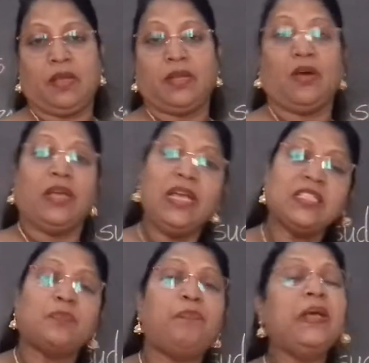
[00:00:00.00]
Now,
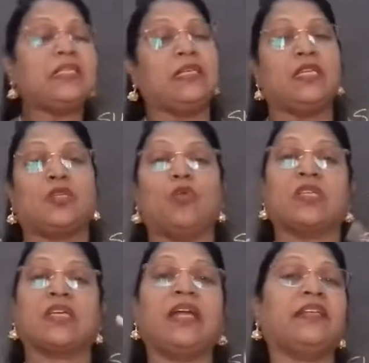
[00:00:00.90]
his business
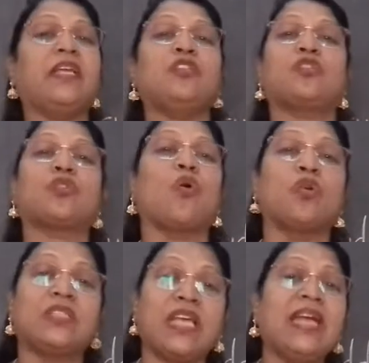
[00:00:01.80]
was cutting
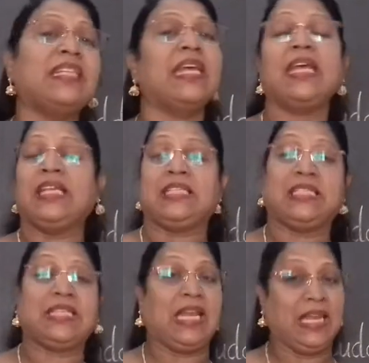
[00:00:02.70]
stones and
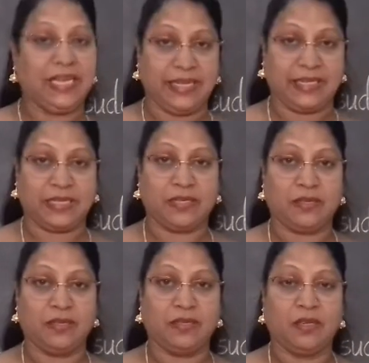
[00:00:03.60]
selling it.
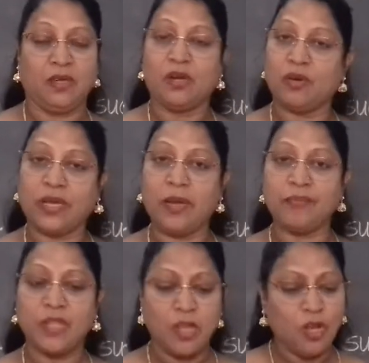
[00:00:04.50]

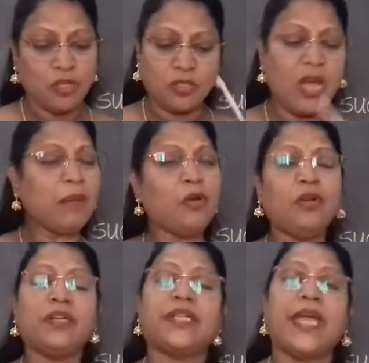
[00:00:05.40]
Okay? So, I'm
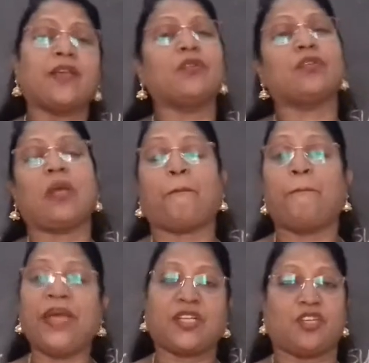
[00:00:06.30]
going to take you to the
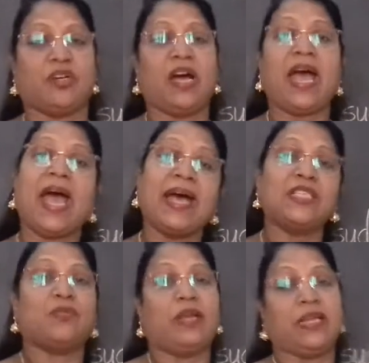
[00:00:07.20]
picture
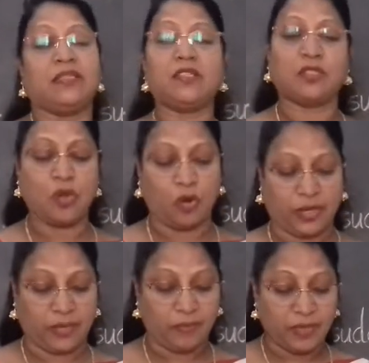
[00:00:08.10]
as well as the story.